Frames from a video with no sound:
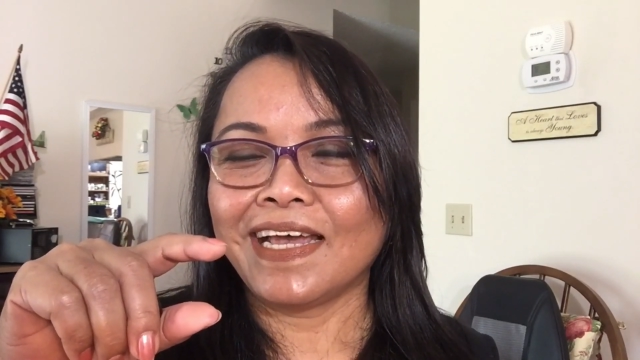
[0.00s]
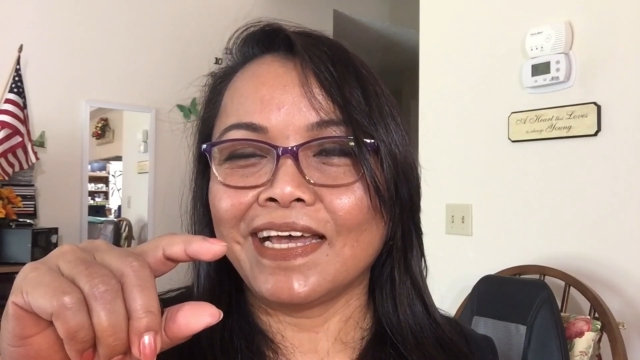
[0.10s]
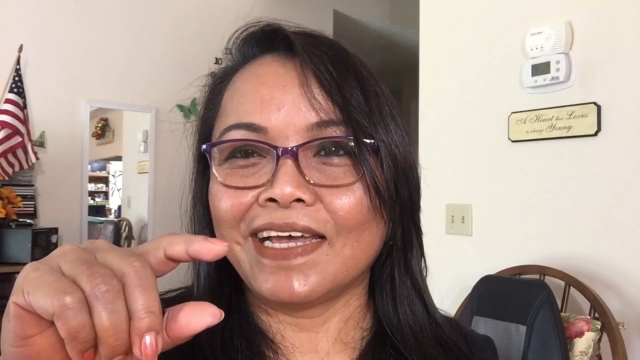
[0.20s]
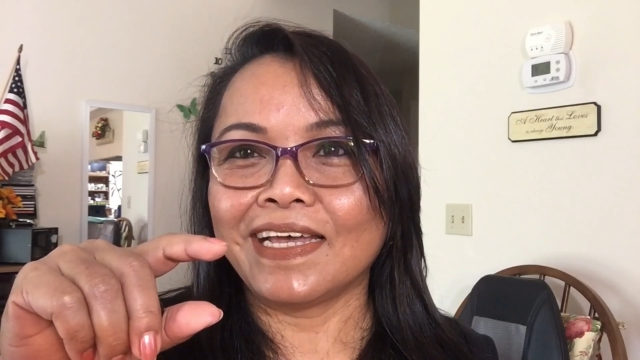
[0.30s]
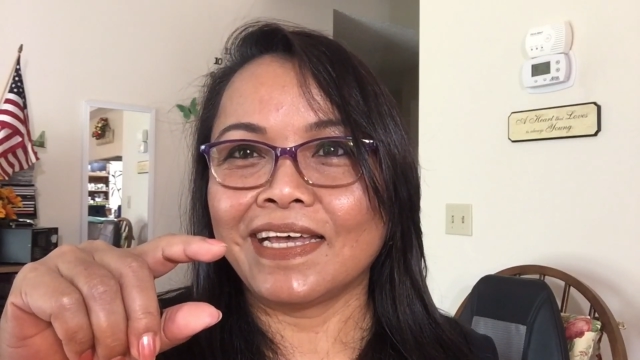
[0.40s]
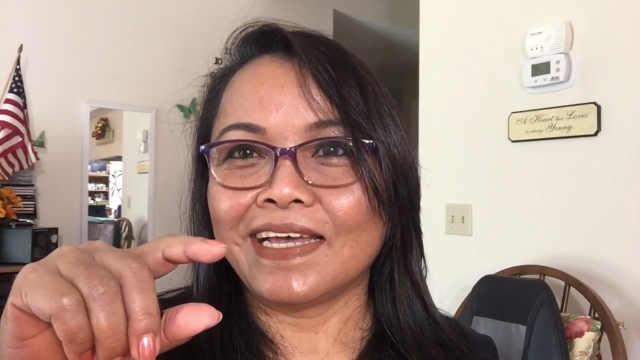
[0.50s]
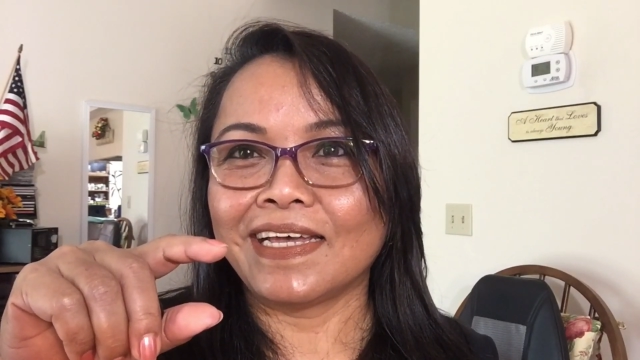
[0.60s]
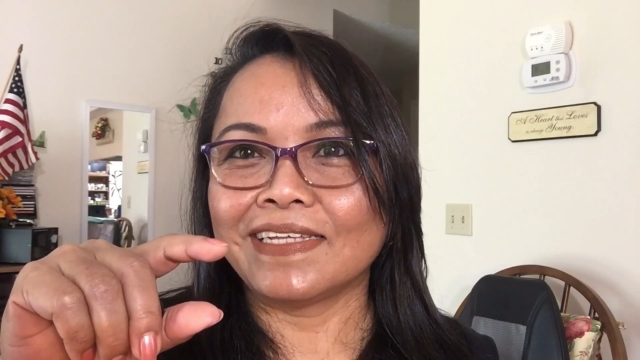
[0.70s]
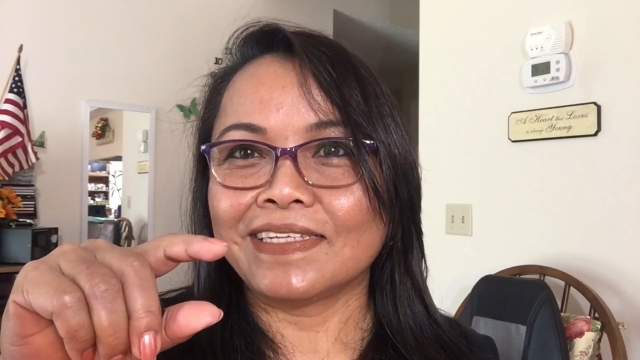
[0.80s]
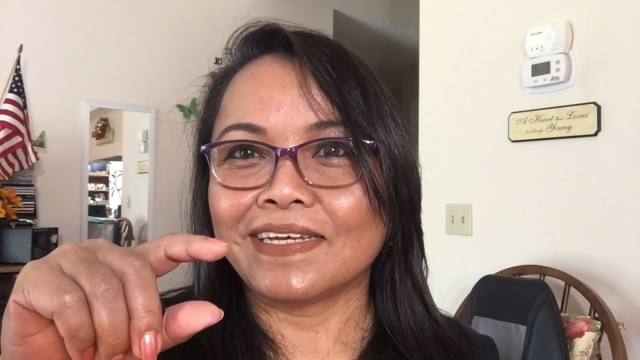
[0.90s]

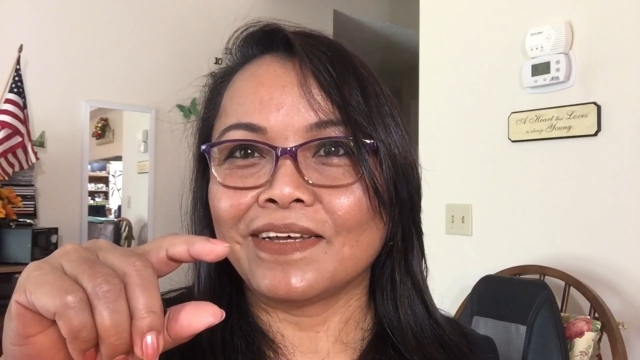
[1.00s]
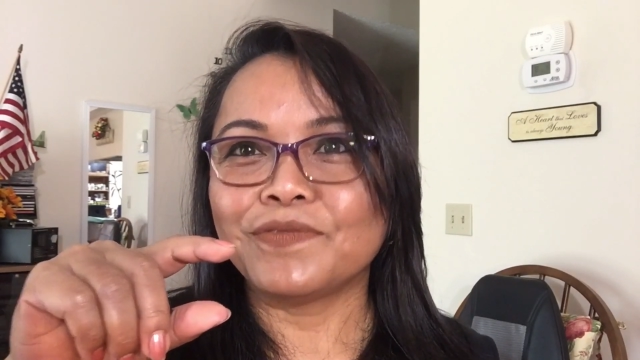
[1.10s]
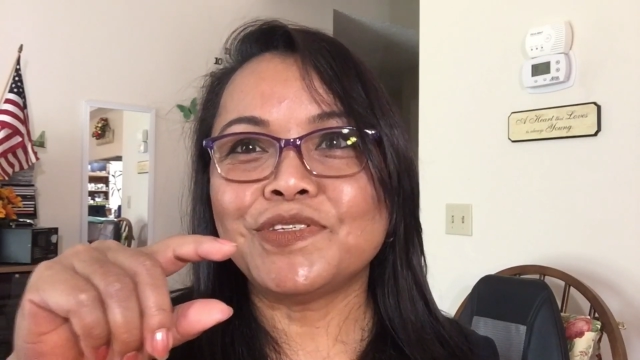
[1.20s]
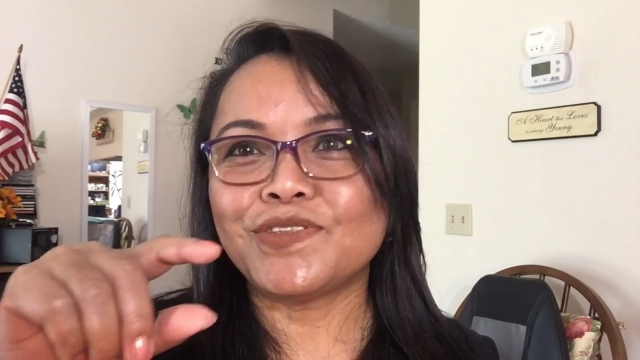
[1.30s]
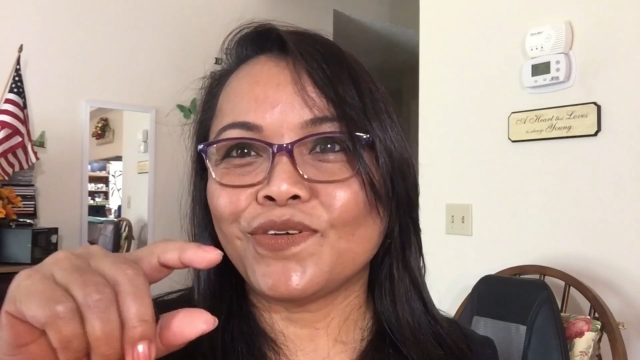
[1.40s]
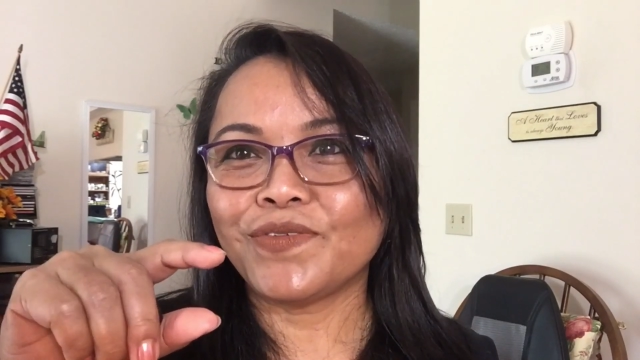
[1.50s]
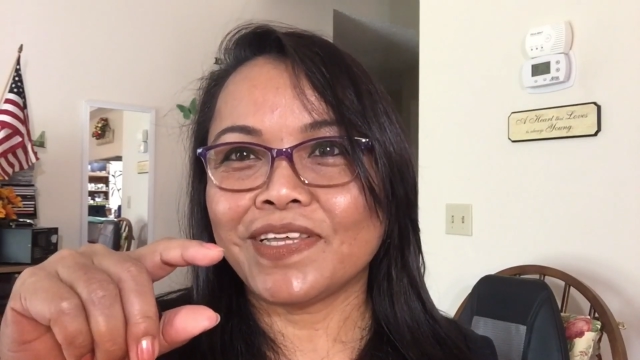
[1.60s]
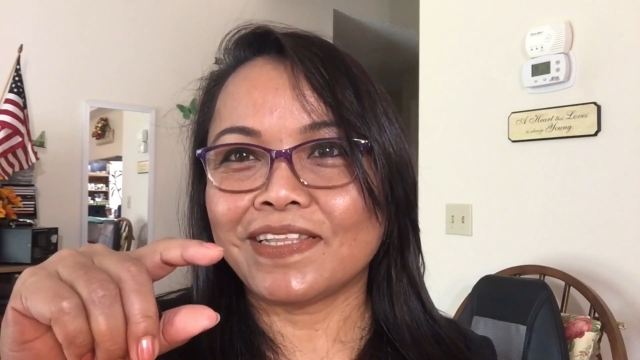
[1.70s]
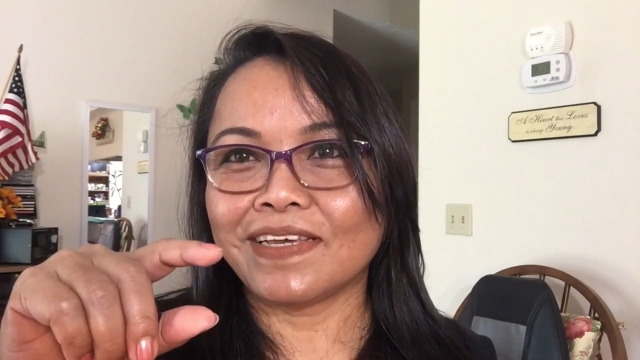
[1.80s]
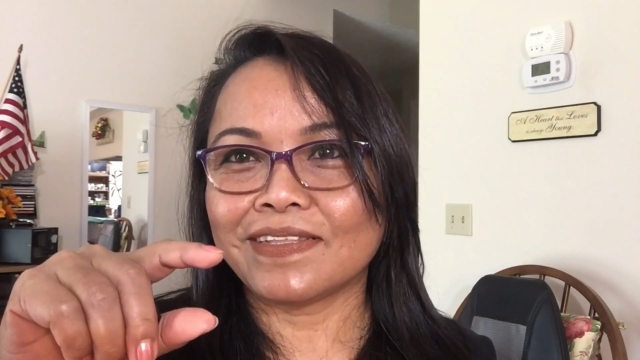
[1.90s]
and we saw
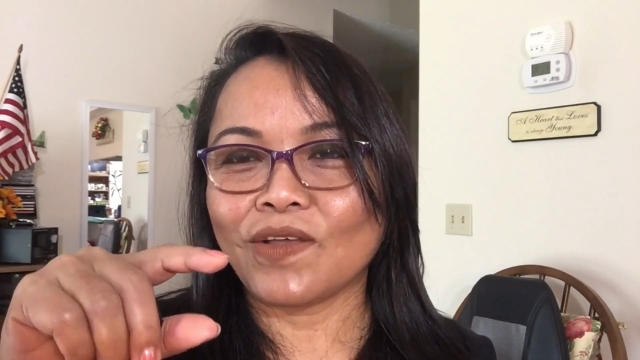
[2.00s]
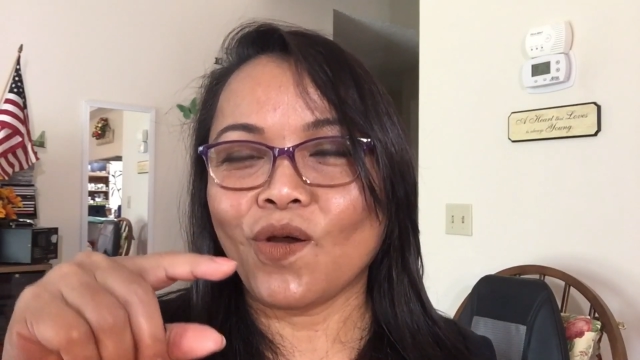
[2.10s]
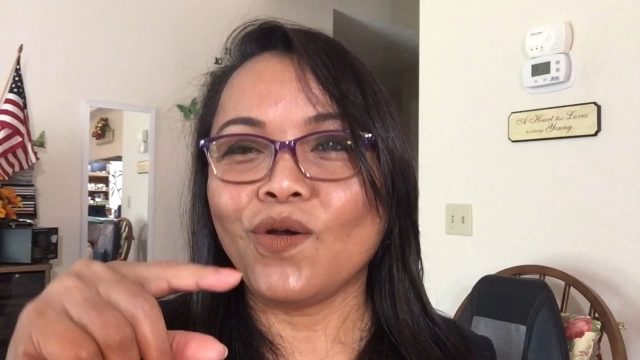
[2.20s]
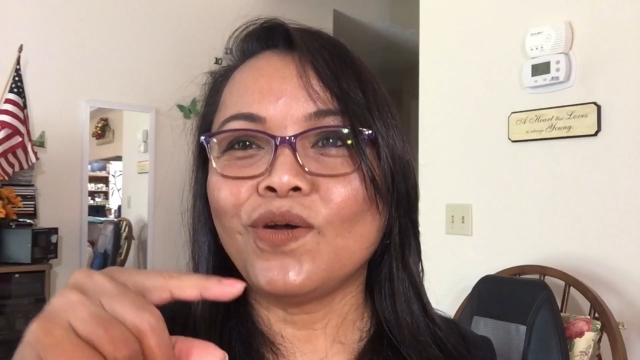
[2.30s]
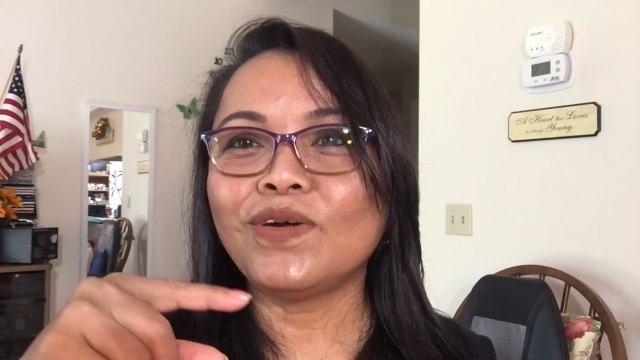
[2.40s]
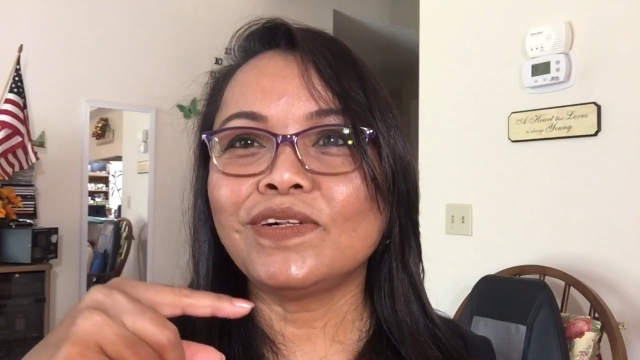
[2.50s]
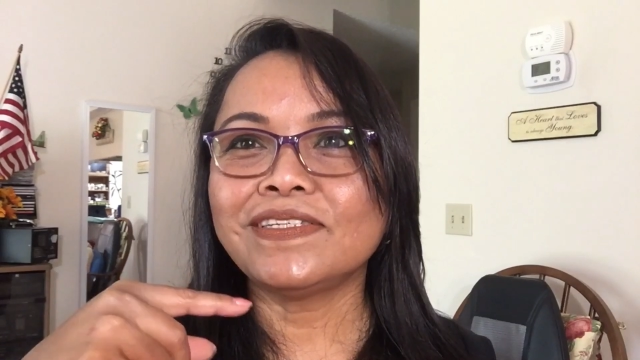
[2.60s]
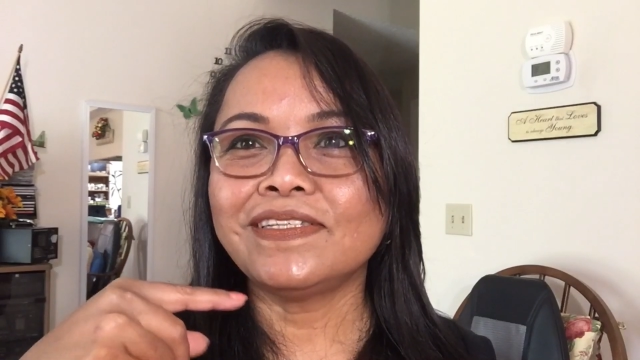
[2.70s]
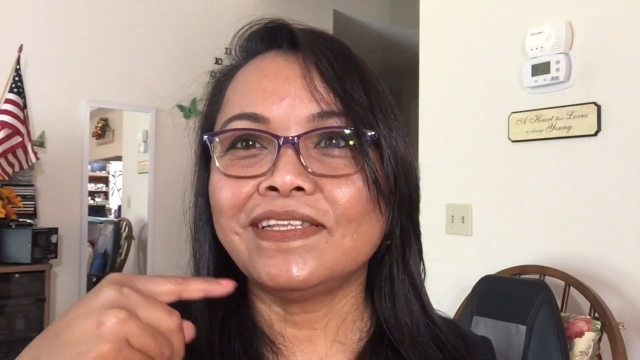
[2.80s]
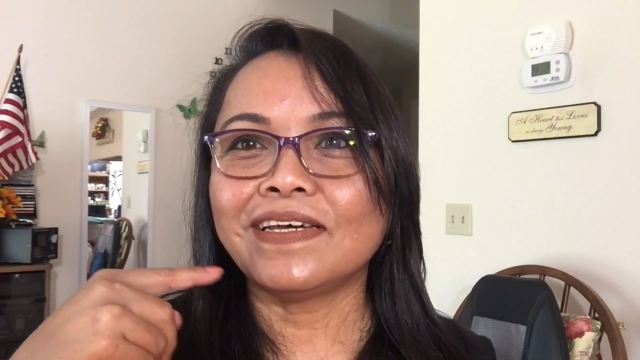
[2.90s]
it that
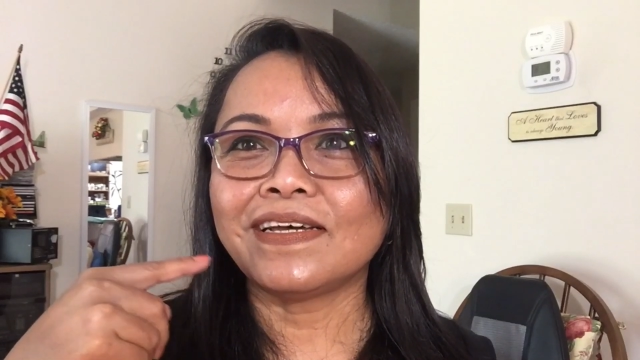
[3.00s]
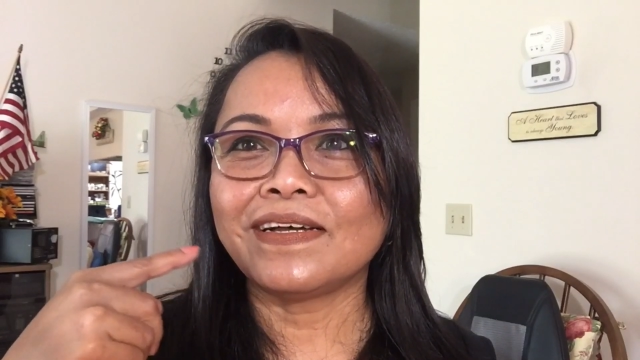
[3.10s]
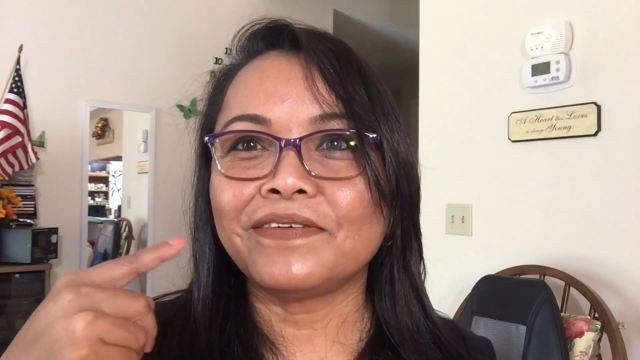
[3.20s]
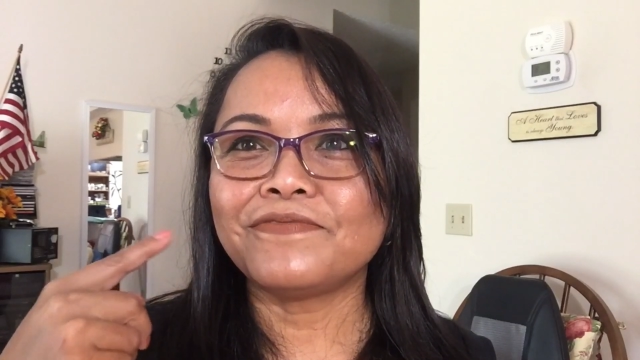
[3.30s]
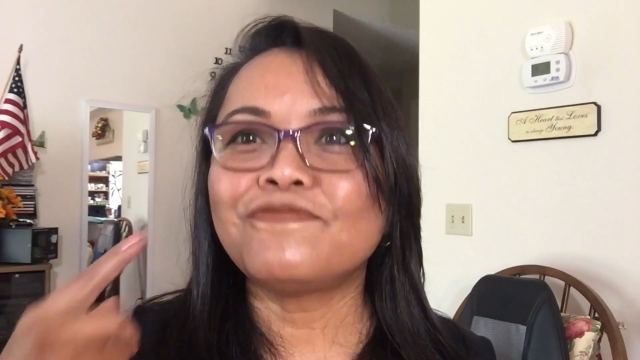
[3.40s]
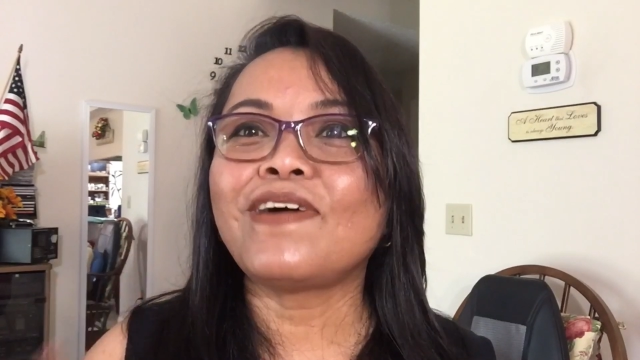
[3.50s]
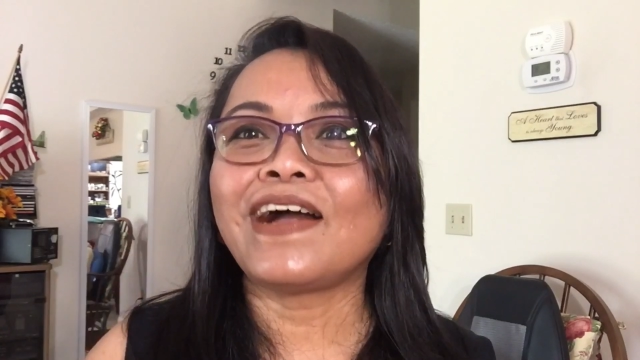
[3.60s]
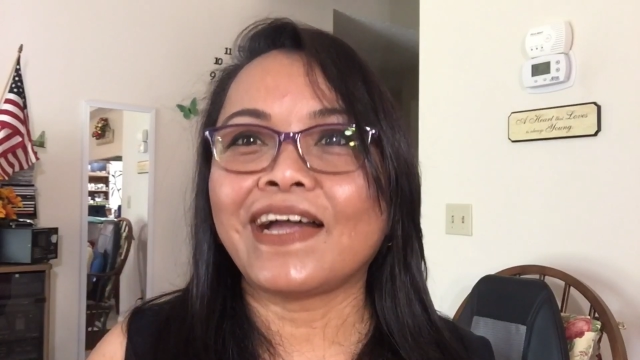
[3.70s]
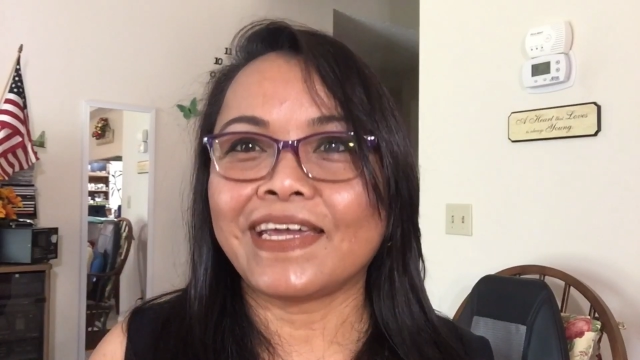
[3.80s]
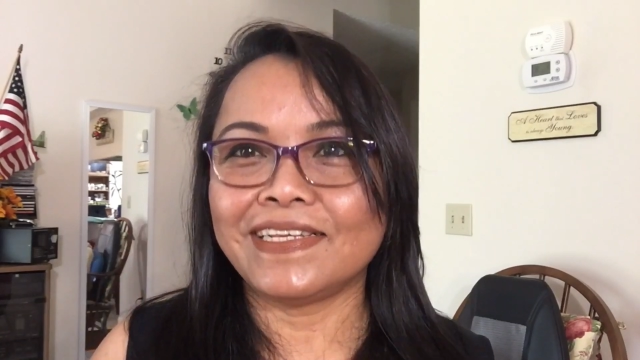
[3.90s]
all the
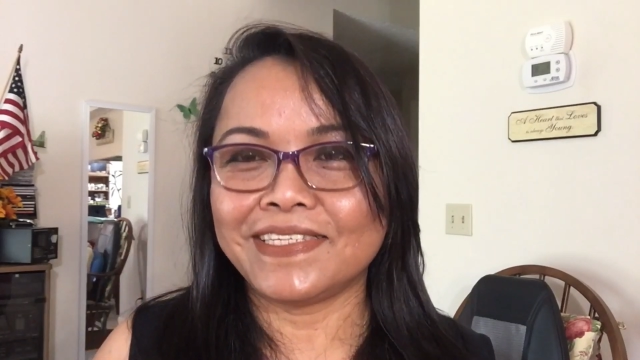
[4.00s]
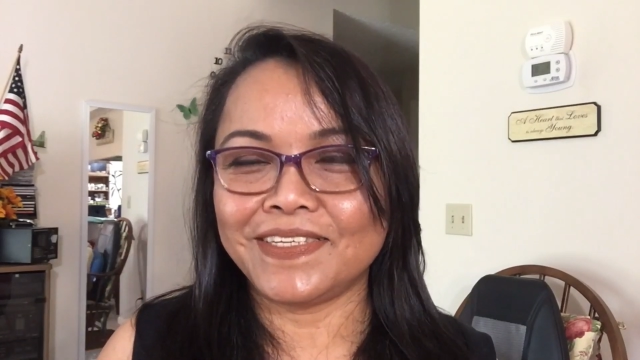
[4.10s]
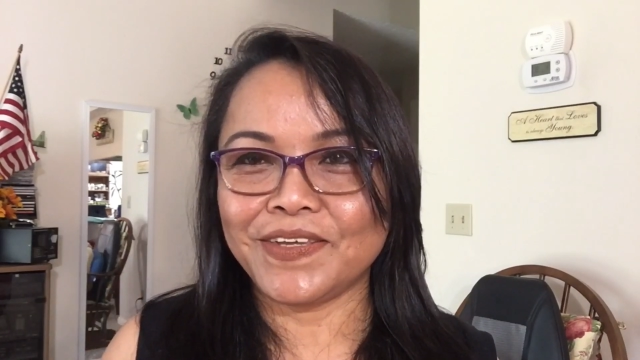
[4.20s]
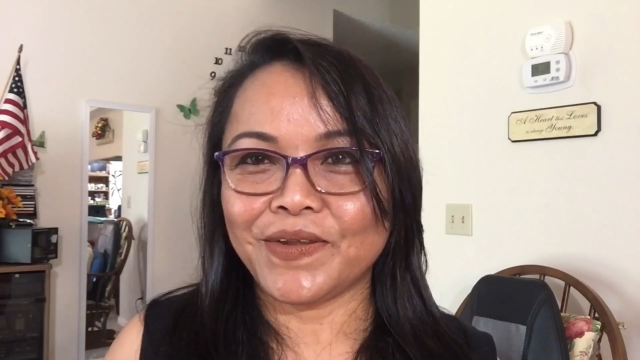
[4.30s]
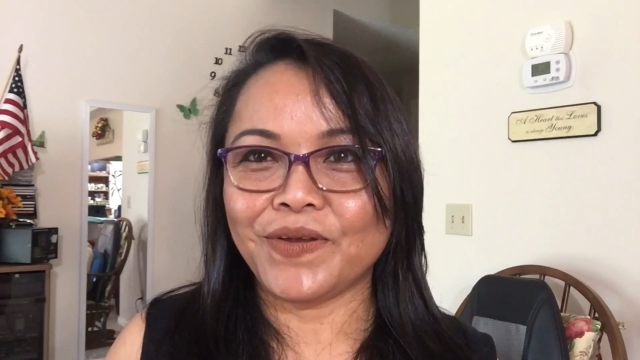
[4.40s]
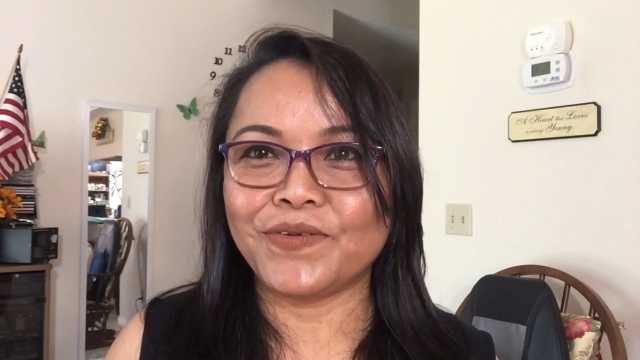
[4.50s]
files,